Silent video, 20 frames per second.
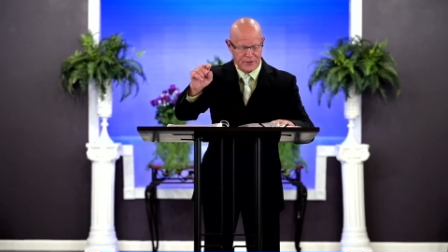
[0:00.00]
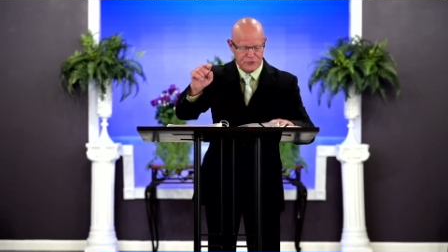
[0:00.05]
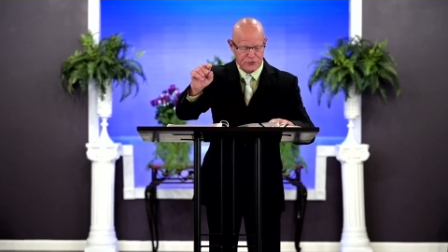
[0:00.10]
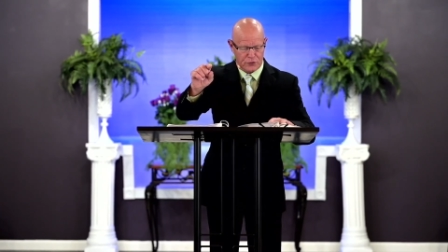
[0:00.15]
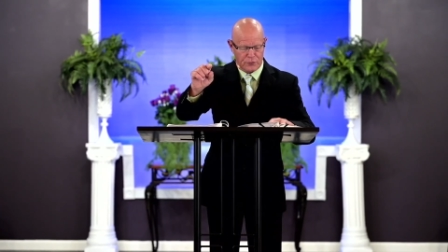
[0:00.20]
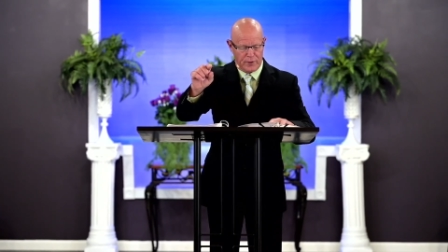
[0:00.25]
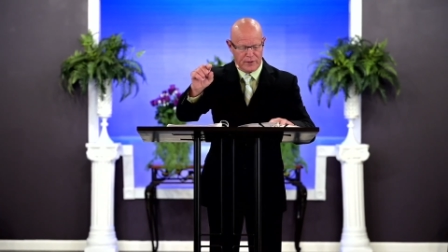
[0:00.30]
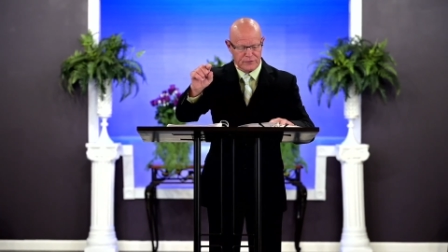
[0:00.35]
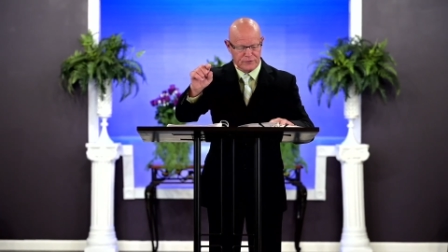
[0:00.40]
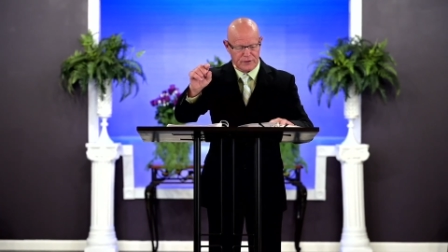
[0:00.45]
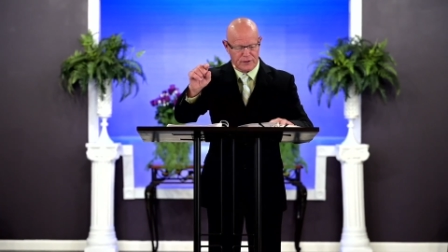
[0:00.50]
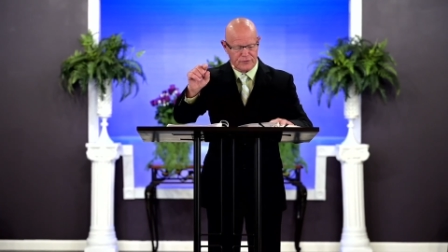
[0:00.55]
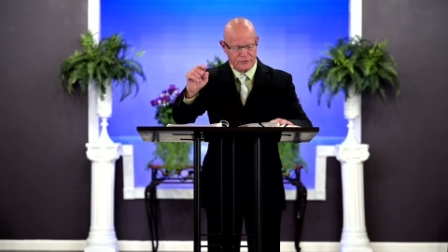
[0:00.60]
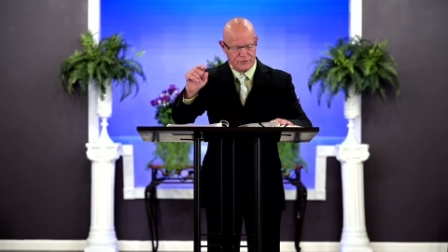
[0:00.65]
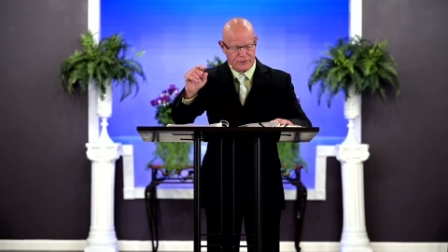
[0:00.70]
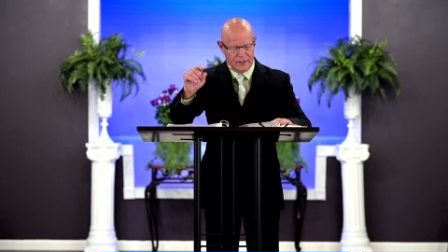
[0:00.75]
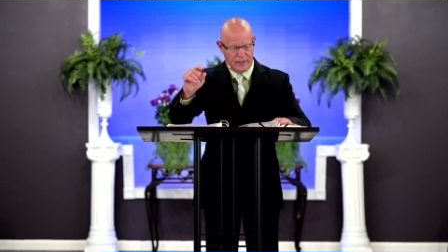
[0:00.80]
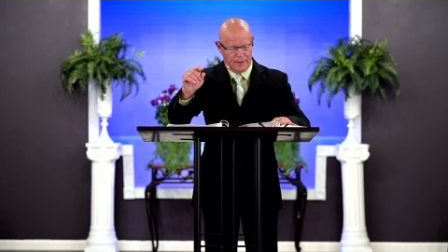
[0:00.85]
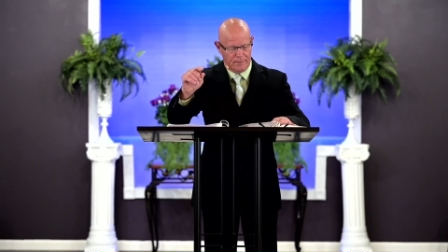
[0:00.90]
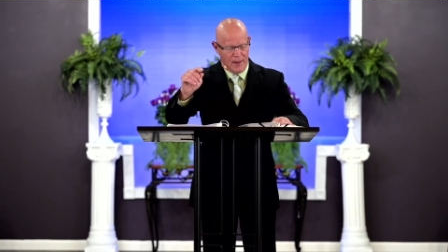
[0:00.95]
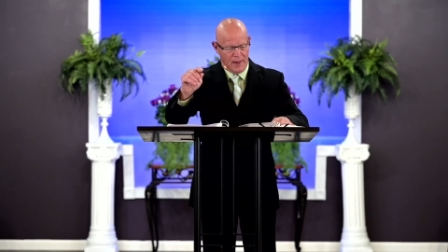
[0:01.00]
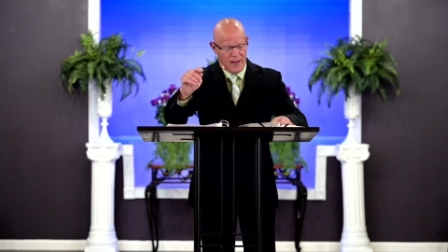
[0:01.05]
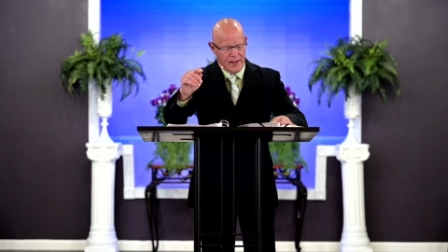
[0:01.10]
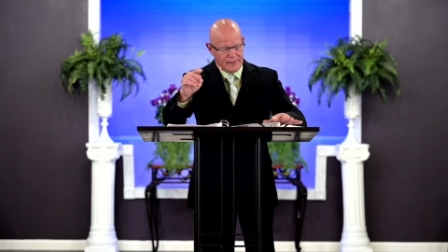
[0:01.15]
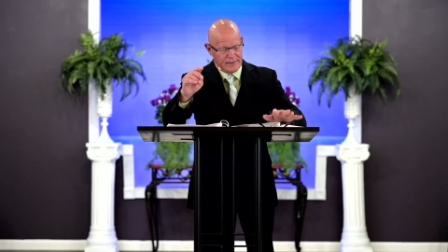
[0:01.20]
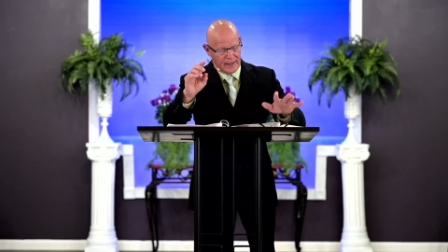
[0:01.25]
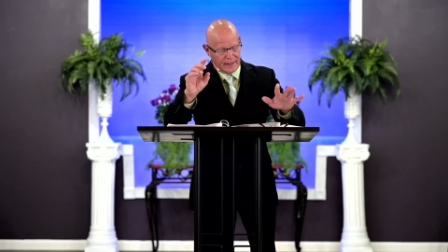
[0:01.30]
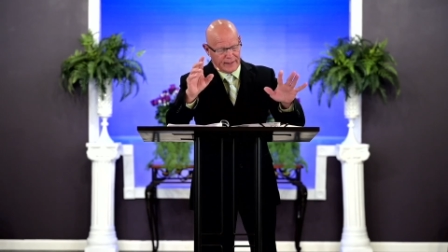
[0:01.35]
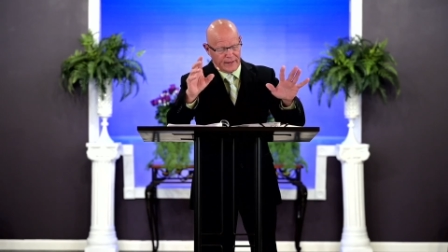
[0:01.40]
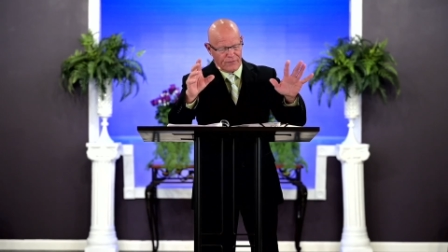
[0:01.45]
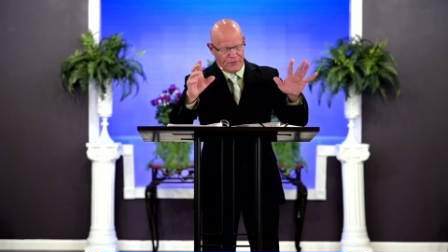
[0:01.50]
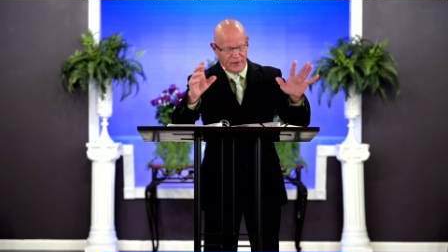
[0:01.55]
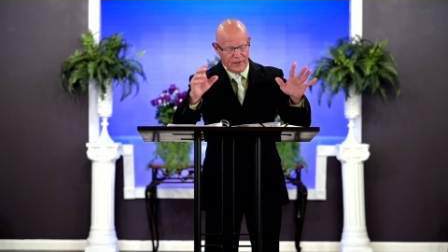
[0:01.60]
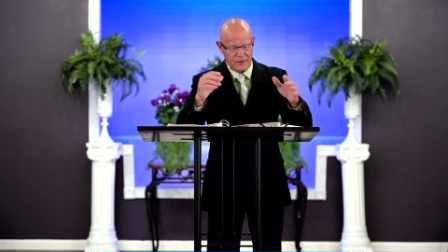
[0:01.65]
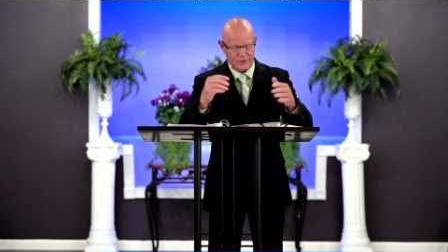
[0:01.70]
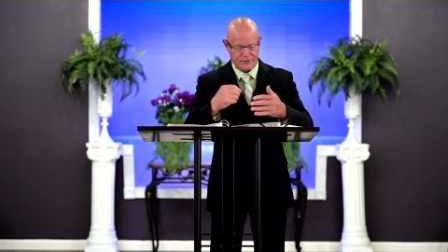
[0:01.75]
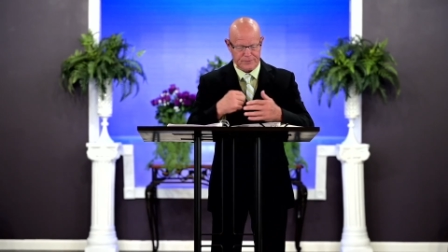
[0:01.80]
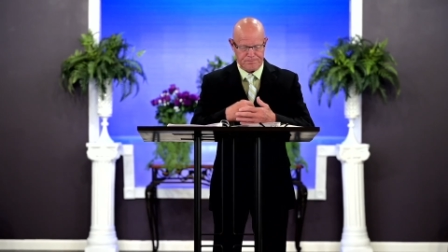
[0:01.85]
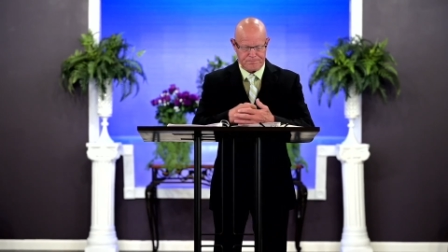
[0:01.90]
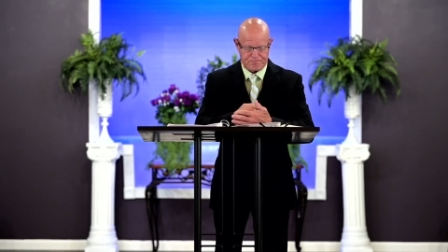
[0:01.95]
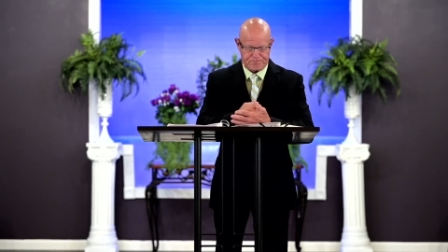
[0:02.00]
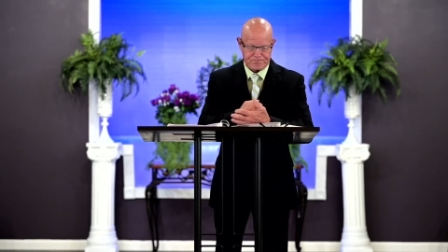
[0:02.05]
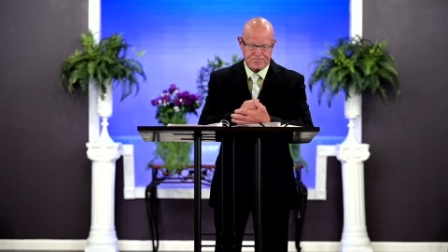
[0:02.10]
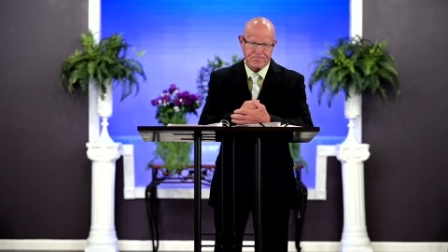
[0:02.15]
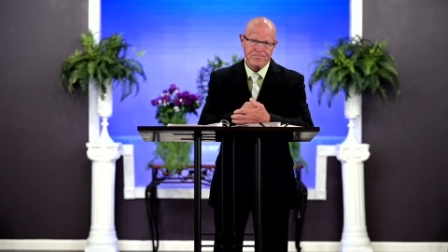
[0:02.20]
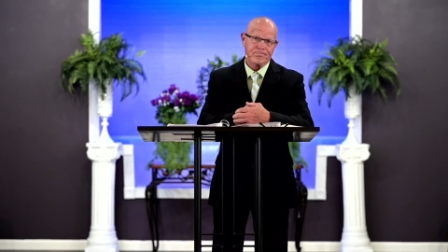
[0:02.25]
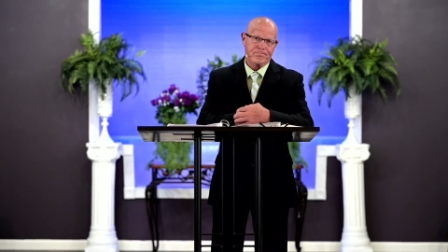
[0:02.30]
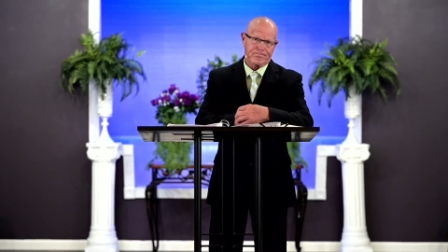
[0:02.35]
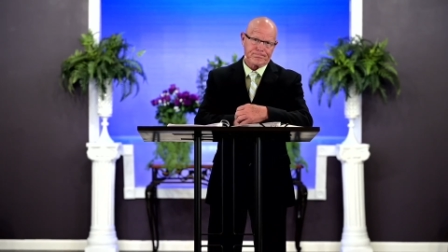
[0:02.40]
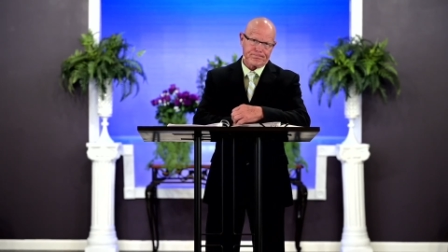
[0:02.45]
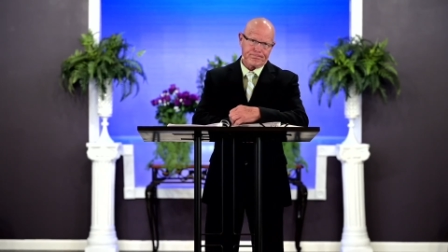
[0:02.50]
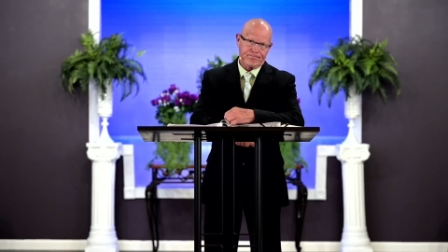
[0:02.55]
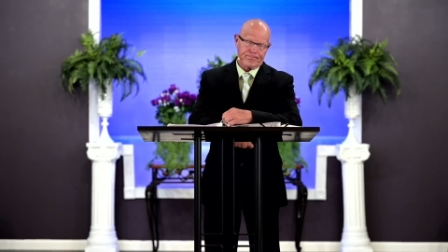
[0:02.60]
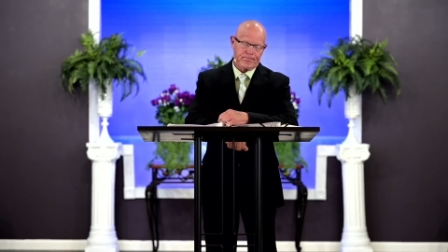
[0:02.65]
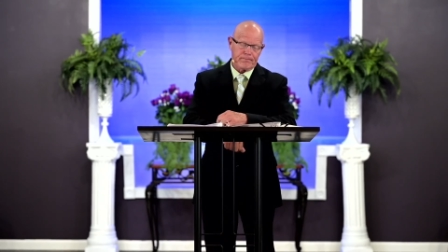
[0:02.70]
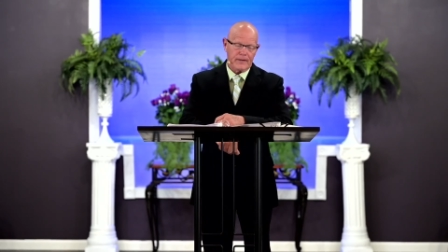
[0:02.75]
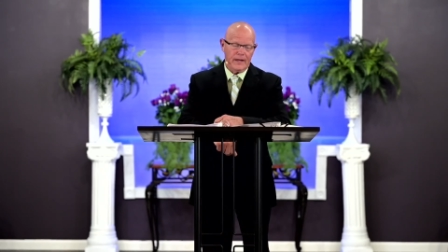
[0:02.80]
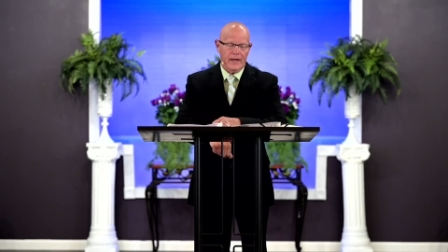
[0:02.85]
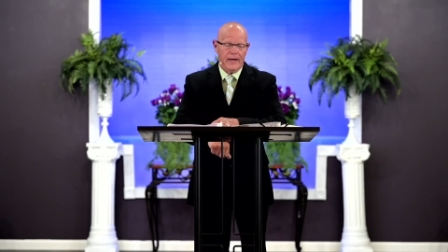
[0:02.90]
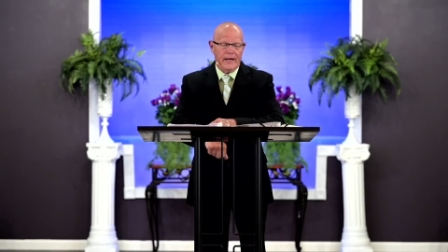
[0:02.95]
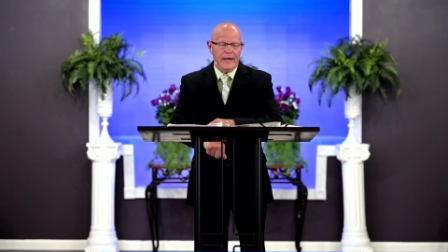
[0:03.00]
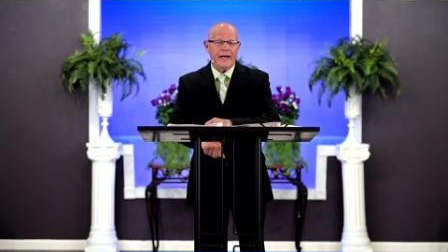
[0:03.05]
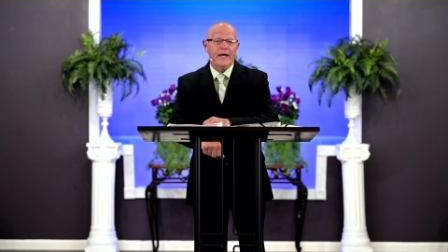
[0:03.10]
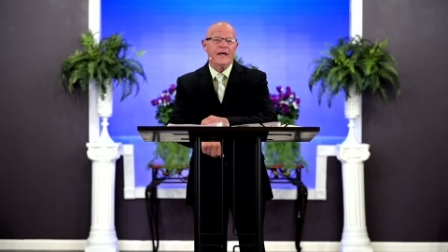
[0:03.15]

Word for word: rate since then. Now, get this in